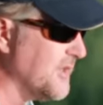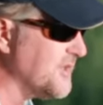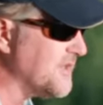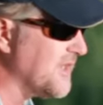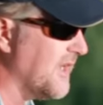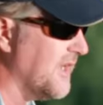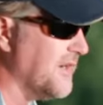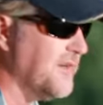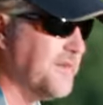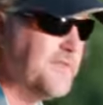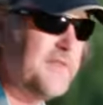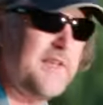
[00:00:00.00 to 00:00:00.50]
goes
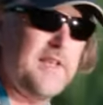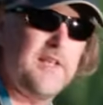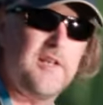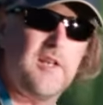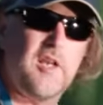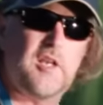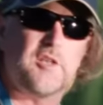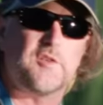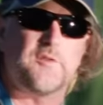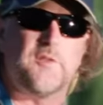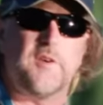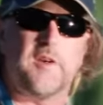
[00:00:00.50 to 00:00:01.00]
under the
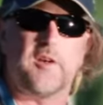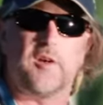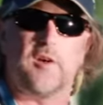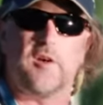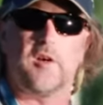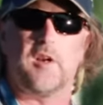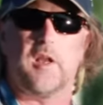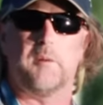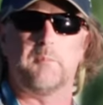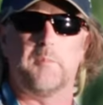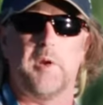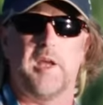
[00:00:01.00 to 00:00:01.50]
index finger
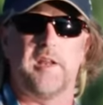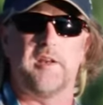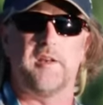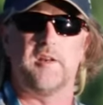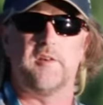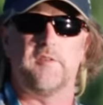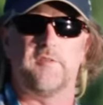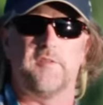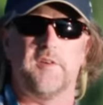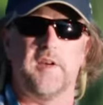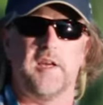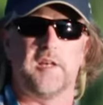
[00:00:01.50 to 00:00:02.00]
and I'm ready
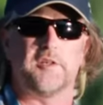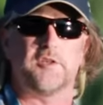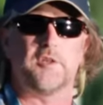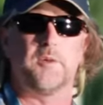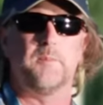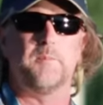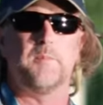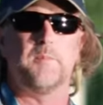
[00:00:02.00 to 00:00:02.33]
to fish,